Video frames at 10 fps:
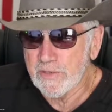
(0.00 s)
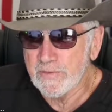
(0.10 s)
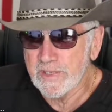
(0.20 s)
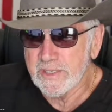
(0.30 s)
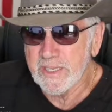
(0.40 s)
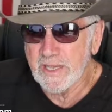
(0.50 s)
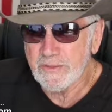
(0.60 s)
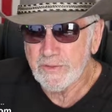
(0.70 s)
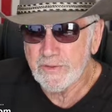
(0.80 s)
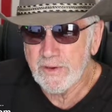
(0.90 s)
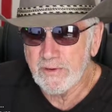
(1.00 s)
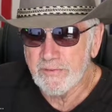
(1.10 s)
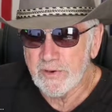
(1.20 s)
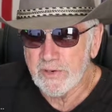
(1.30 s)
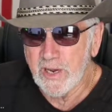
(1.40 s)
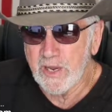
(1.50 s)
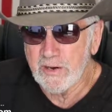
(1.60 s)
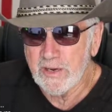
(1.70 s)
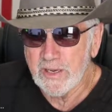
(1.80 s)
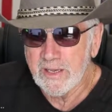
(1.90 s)
in the death of their
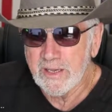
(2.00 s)
daughter,